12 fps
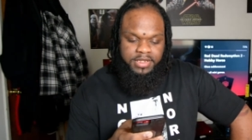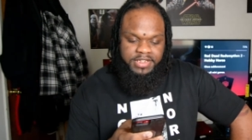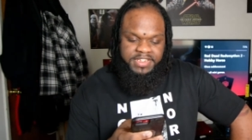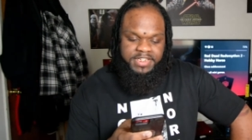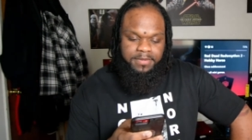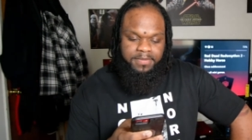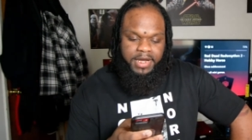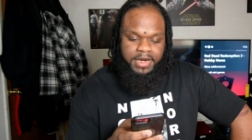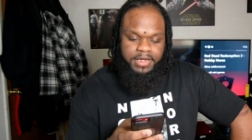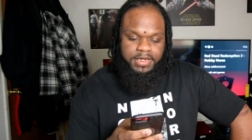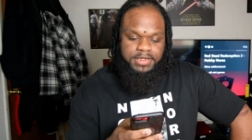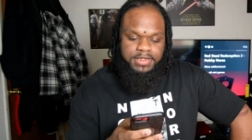Is
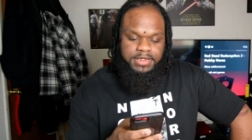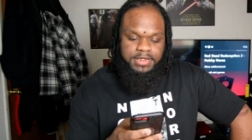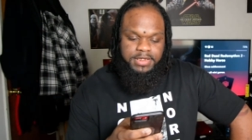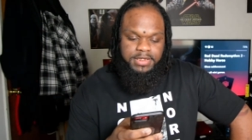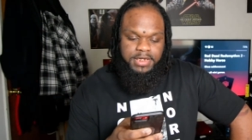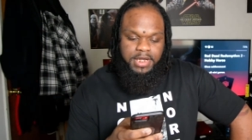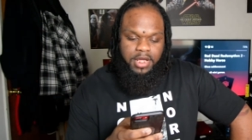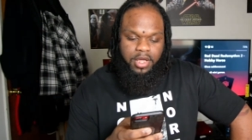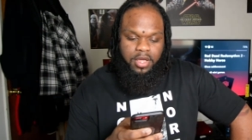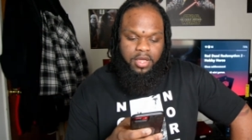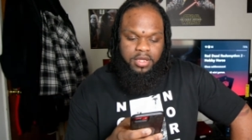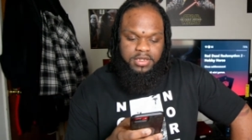anybody
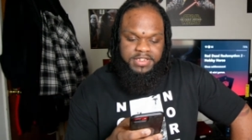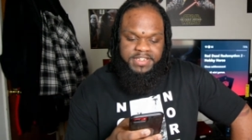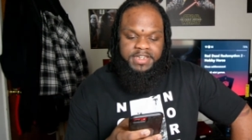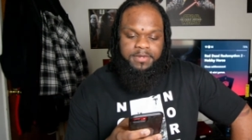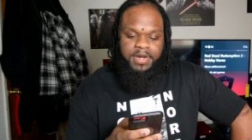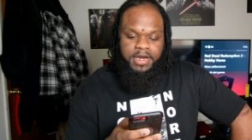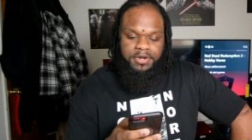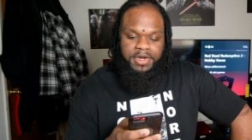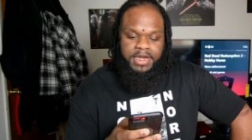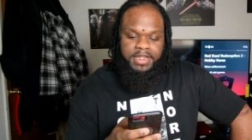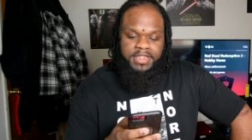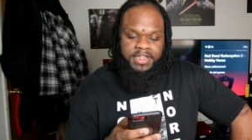does anybody or
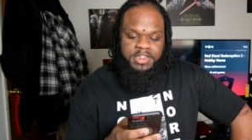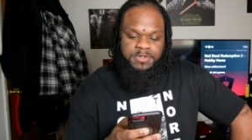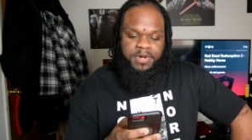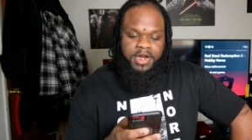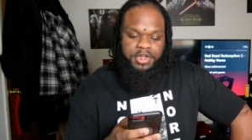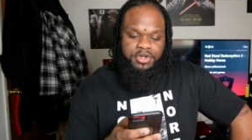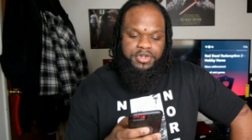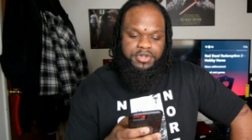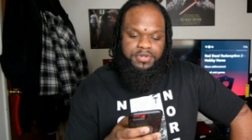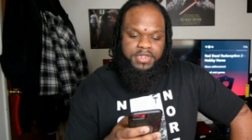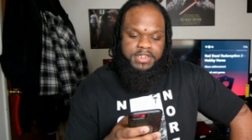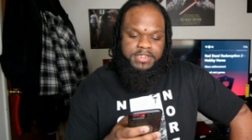anything inspire you to
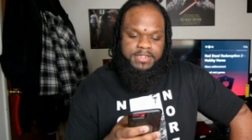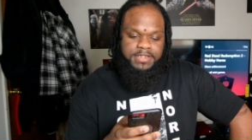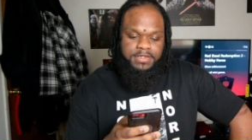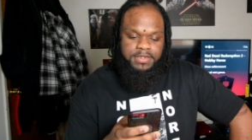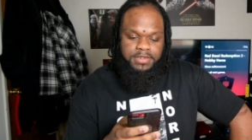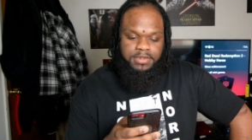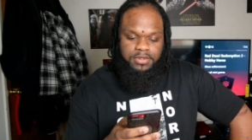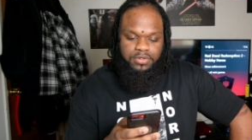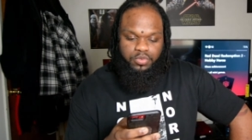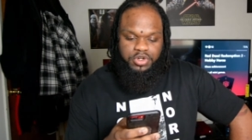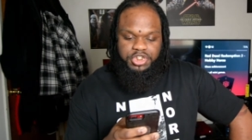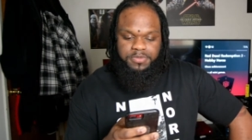do this?
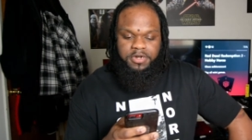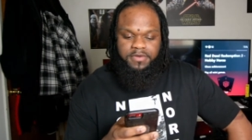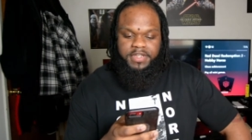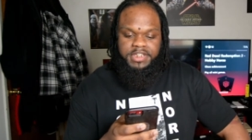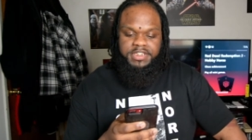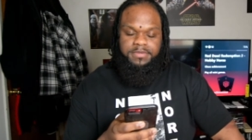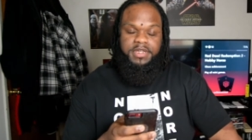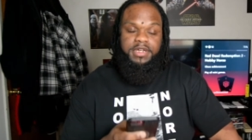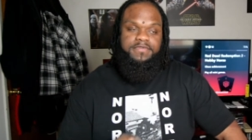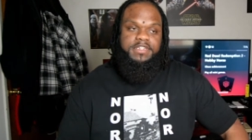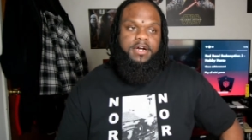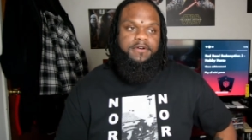What's your motivation to being
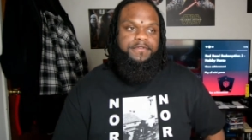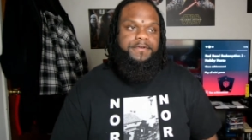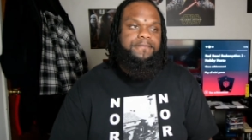a photographer?